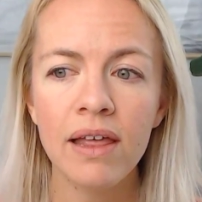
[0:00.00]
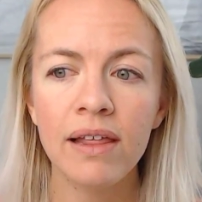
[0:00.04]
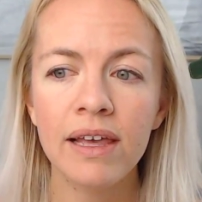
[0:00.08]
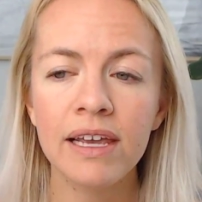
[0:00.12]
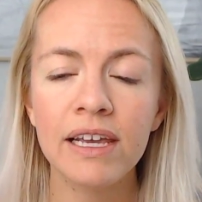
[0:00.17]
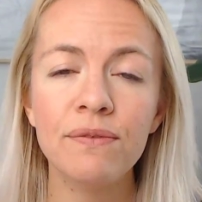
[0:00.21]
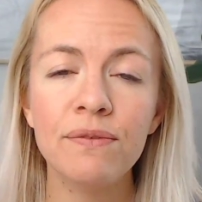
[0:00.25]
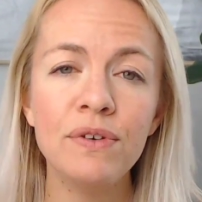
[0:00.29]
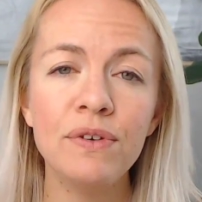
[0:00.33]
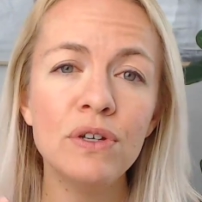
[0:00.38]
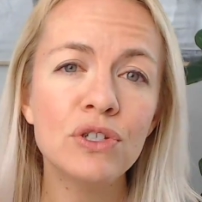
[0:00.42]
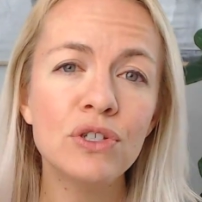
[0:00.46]

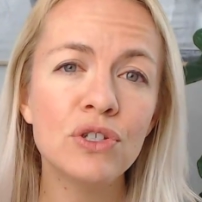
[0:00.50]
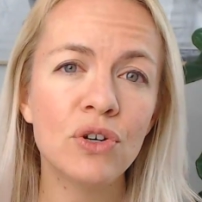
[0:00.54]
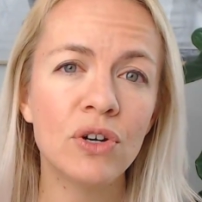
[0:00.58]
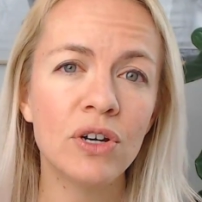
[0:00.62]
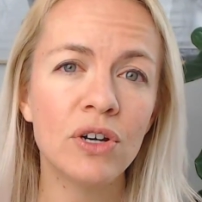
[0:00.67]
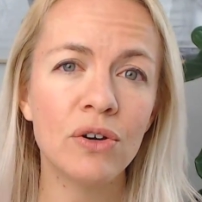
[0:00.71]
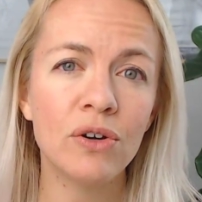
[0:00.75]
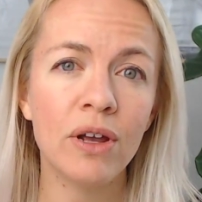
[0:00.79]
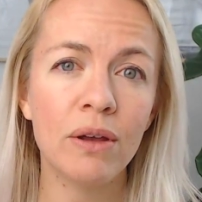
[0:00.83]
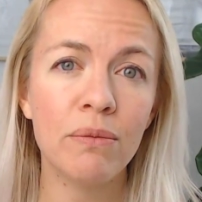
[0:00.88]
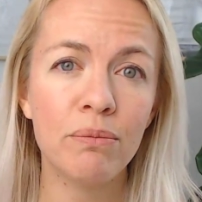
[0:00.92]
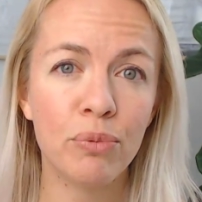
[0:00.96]
if you
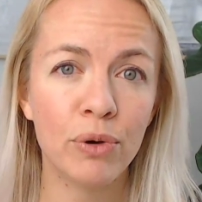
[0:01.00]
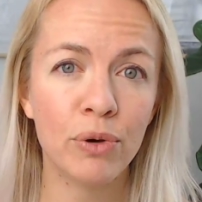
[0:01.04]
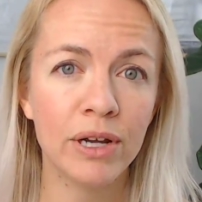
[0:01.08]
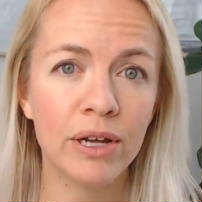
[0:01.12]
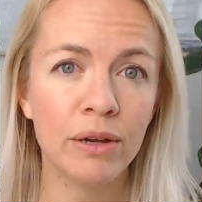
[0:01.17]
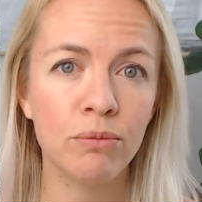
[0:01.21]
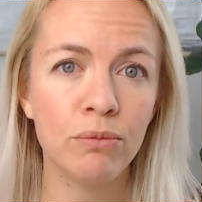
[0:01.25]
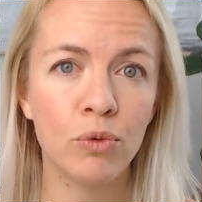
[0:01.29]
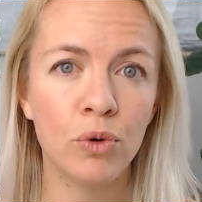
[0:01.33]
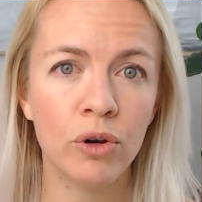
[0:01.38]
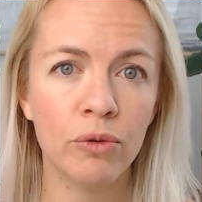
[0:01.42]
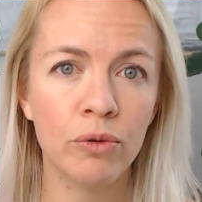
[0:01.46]
start a brick
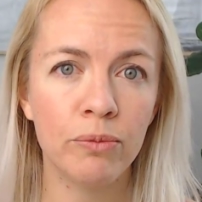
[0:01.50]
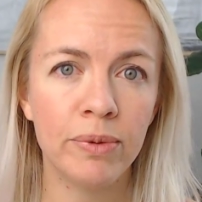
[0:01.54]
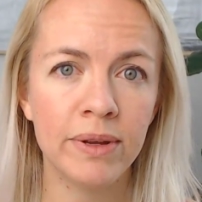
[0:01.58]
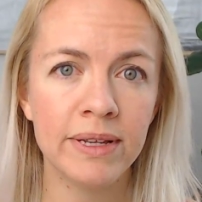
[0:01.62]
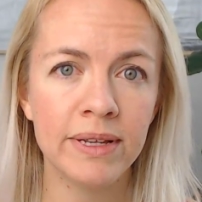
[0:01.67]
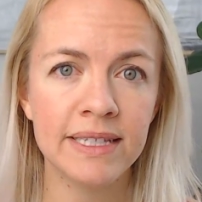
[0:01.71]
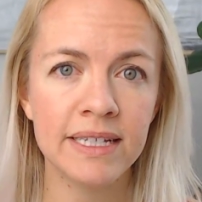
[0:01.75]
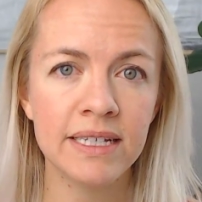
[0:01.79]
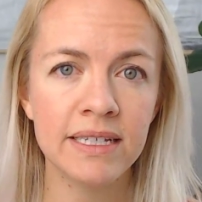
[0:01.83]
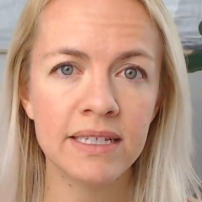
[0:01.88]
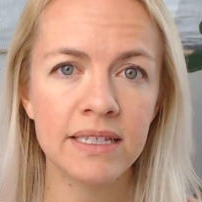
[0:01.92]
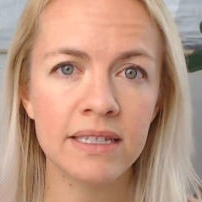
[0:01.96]
and mortar
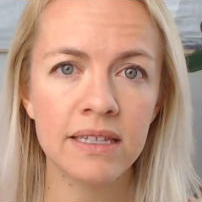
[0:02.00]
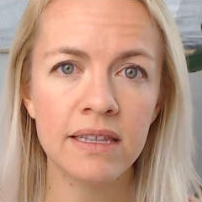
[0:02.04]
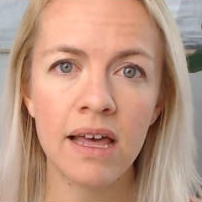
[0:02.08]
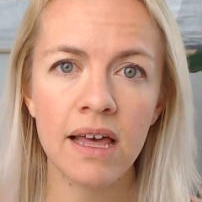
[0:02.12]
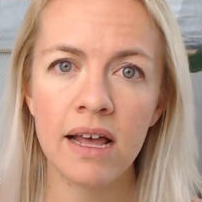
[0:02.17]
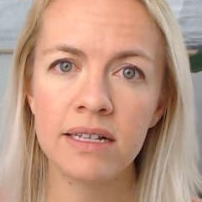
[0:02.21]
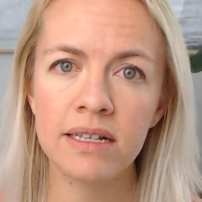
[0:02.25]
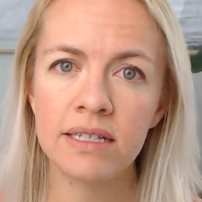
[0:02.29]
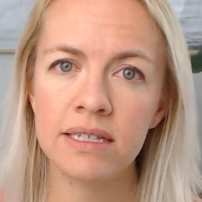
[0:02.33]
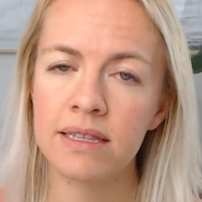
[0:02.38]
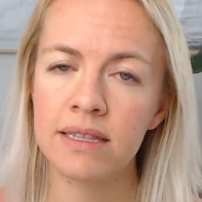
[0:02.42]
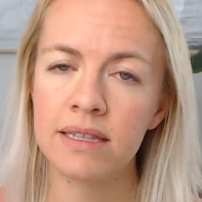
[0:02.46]
business,
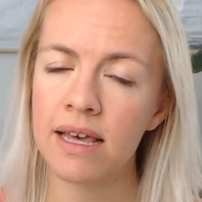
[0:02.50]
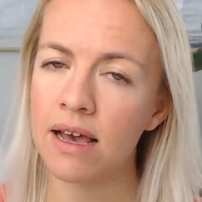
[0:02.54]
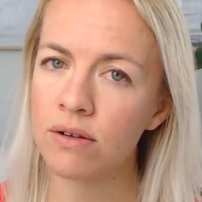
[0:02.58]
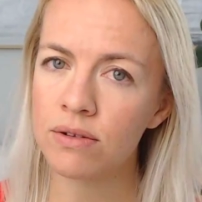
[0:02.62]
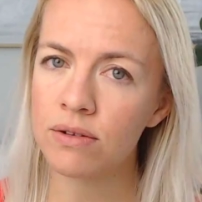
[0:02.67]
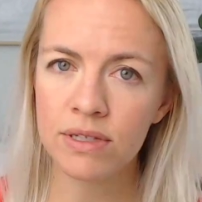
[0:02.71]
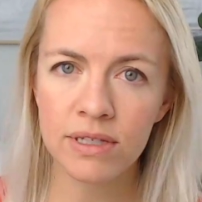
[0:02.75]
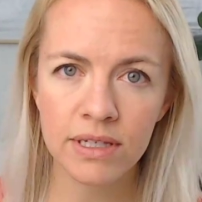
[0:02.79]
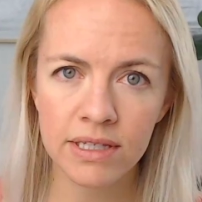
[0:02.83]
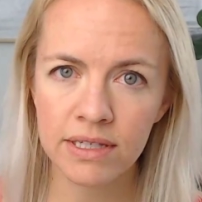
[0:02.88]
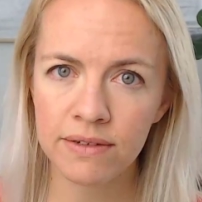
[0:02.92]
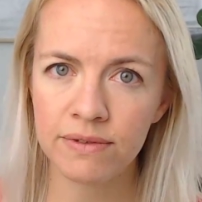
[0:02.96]
that's
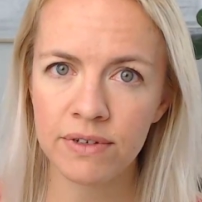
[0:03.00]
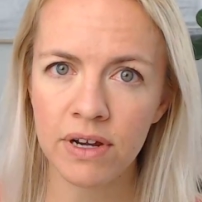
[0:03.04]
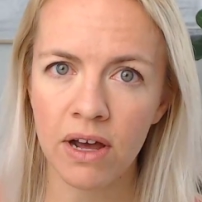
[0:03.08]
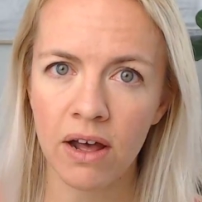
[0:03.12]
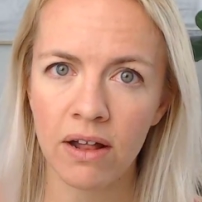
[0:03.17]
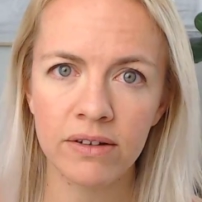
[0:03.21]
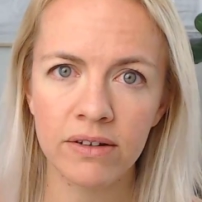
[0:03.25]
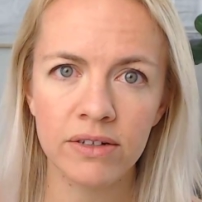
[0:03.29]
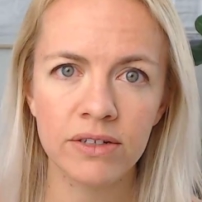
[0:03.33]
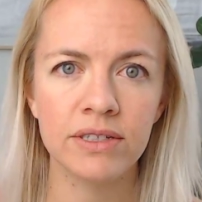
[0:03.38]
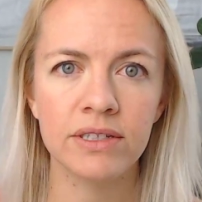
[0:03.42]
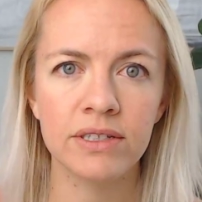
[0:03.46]
thousands of
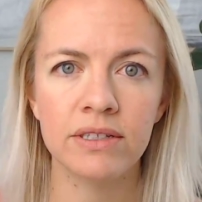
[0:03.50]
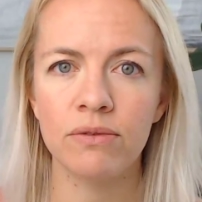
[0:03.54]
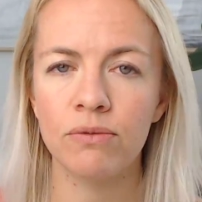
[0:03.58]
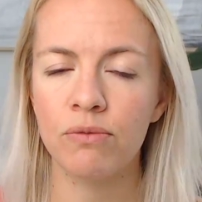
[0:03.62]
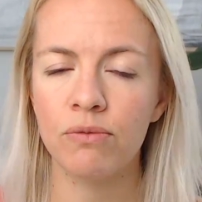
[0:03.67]
dollars.